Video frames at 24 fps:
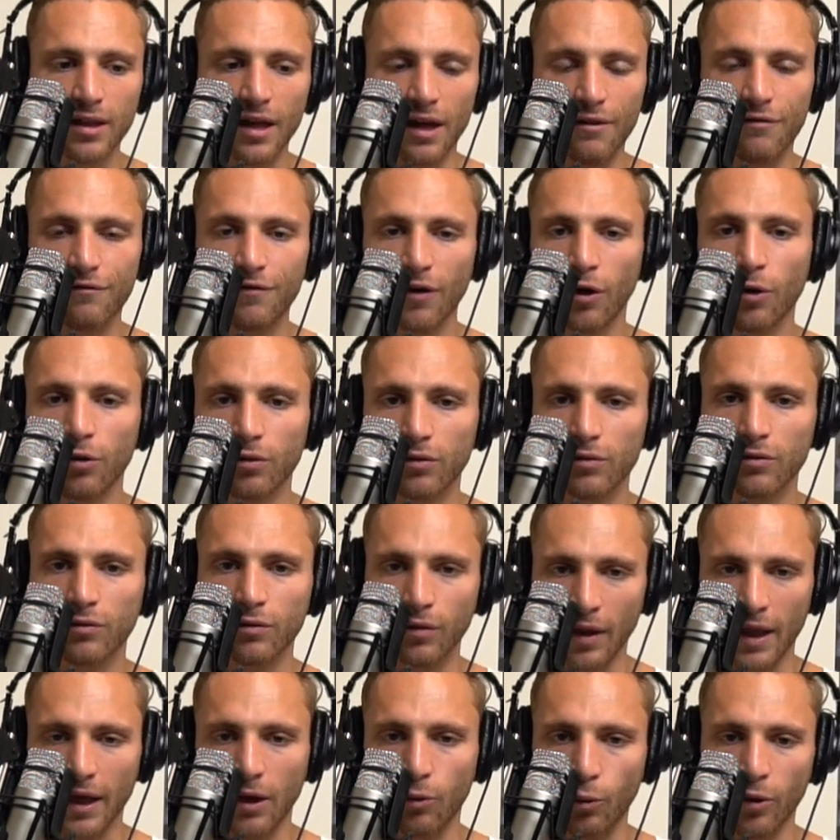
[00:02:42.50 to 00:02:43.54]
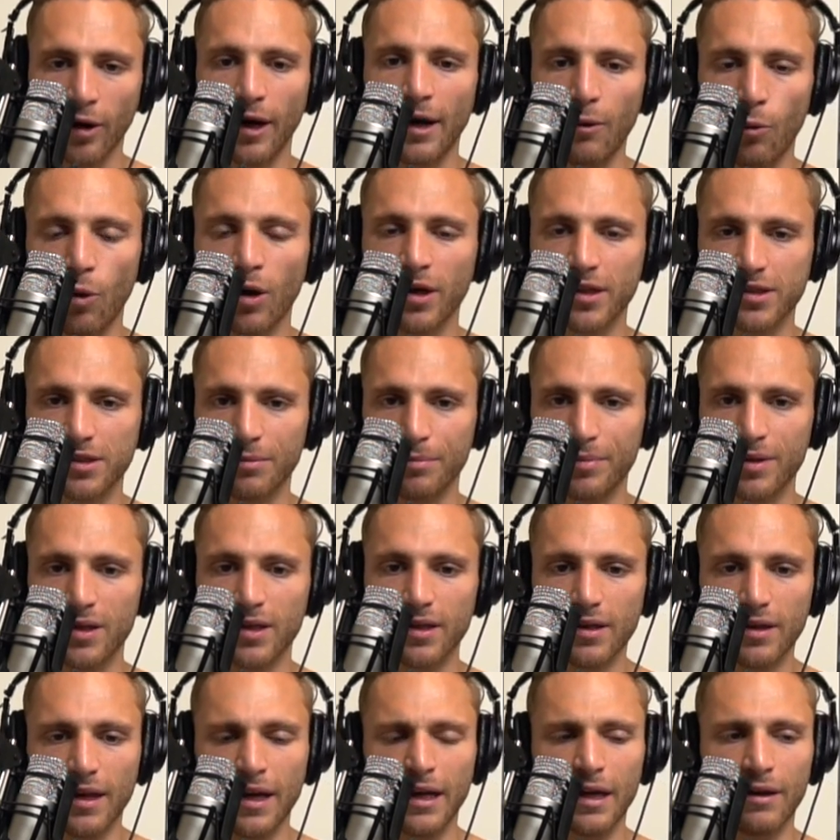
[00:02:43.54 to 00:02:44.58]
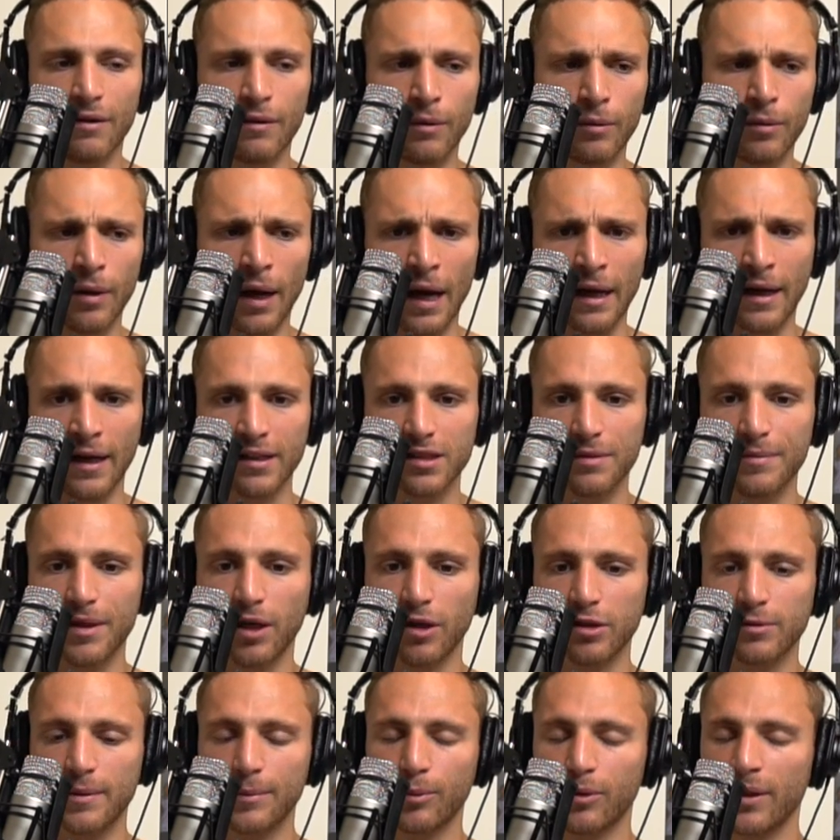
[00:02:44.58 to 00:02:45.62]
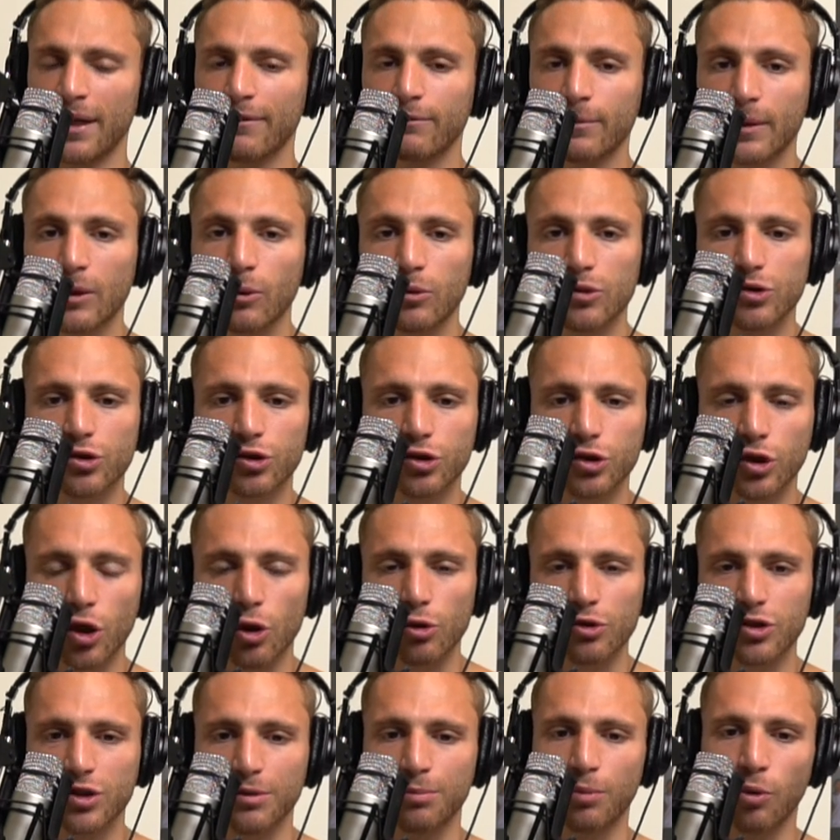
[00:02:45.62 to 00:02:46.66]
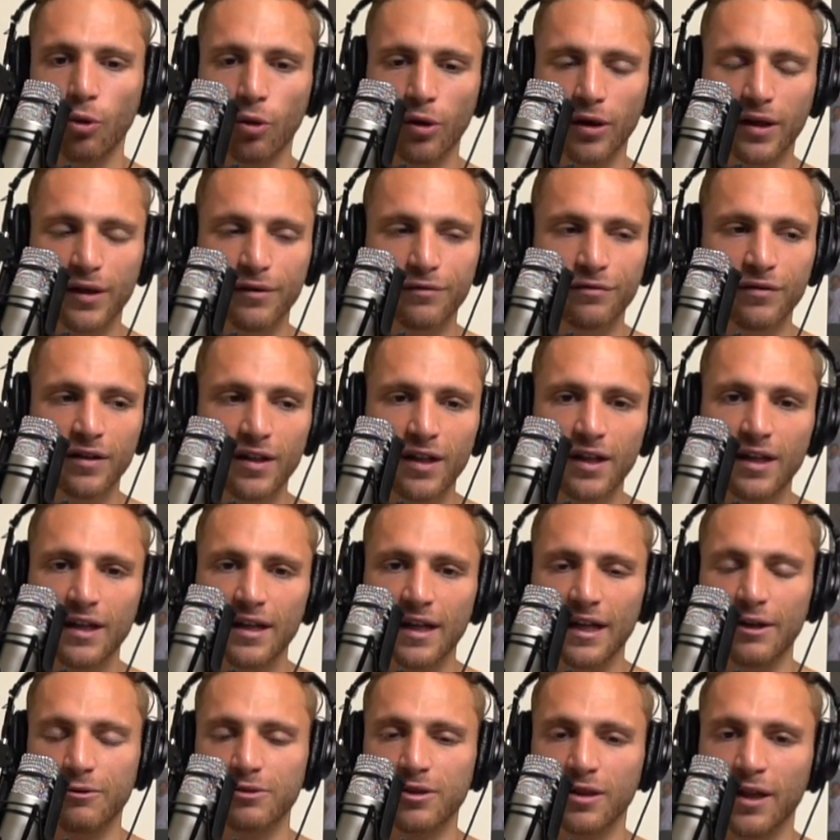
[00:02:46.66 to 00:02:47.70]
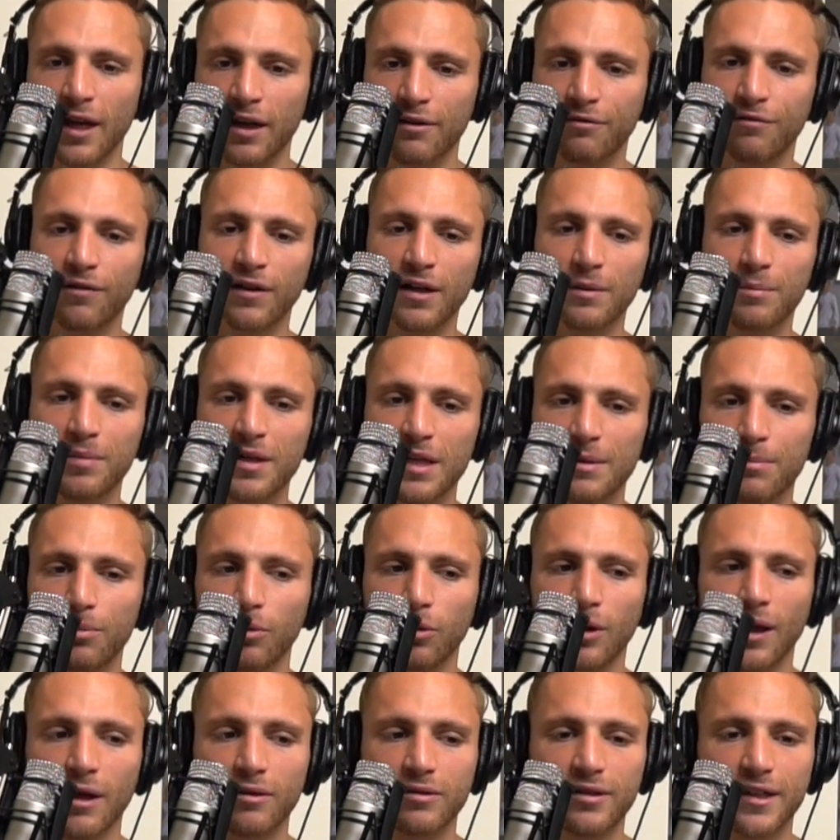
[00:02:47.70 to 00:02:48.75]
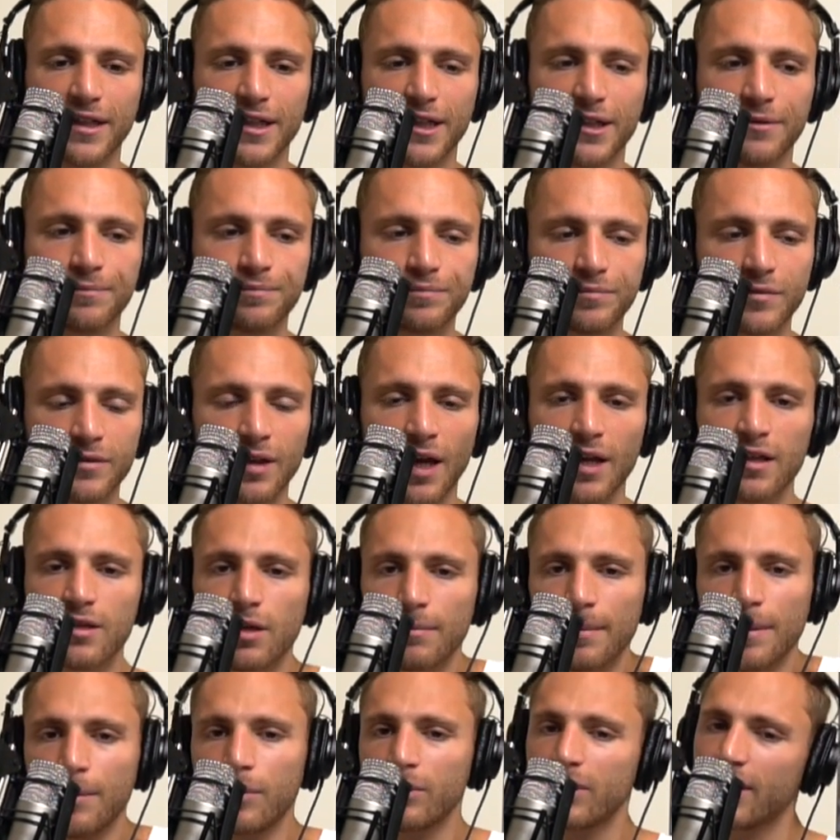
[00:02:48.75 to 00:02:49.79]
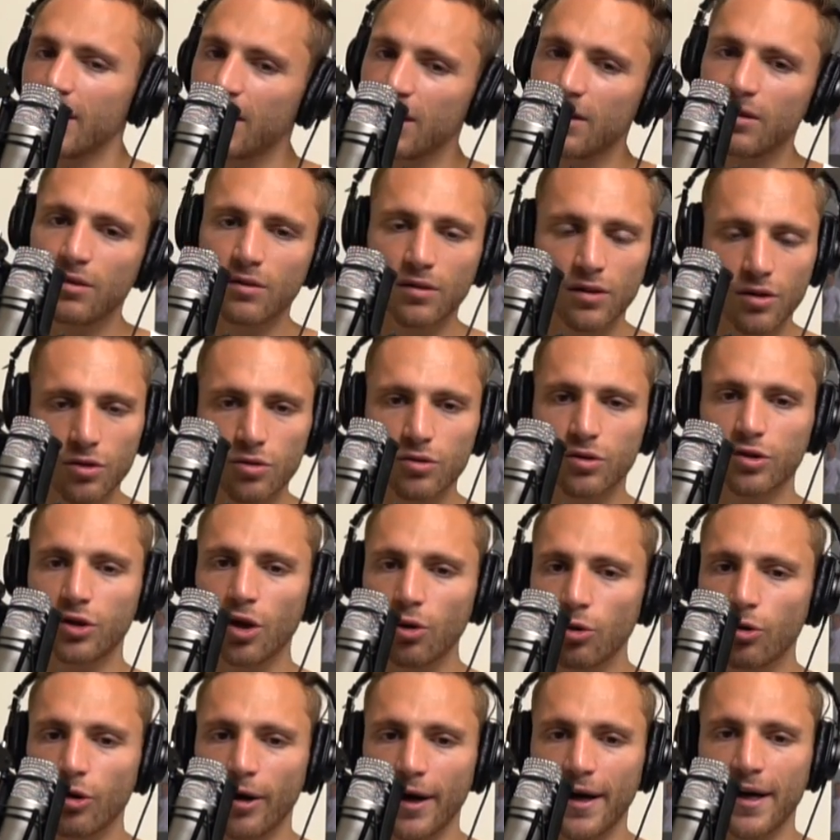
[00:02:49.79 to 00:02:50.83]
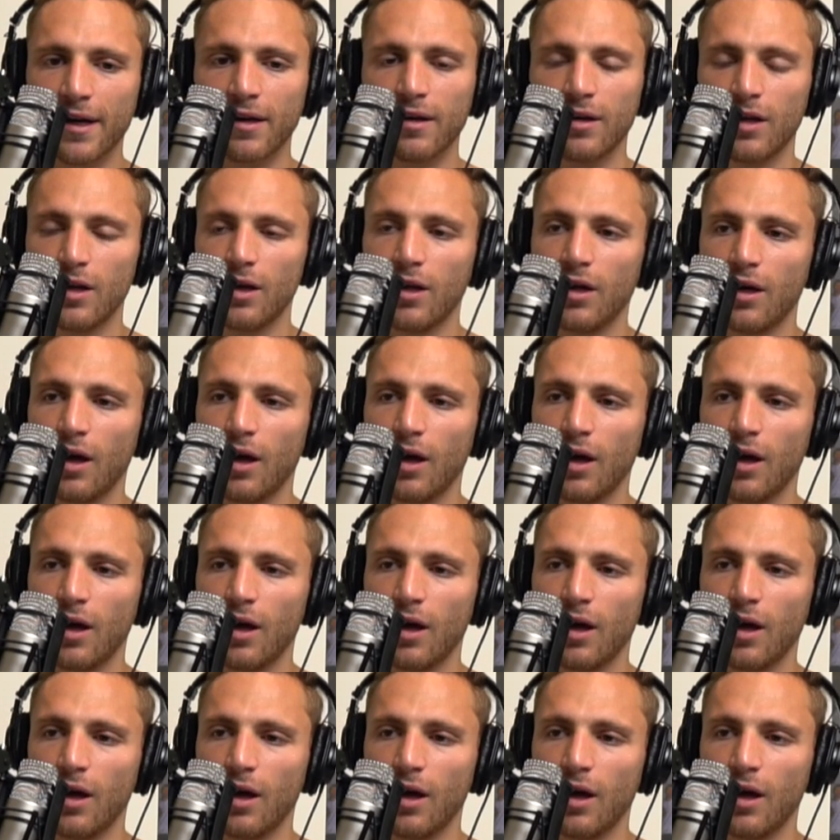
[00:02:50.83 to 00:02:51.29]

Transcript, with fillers: it felt like where I wanted to be. And it, I got to meet all these people, and everybody was so supportive. And there was a lot of funny people out there. And some people didn't do so great.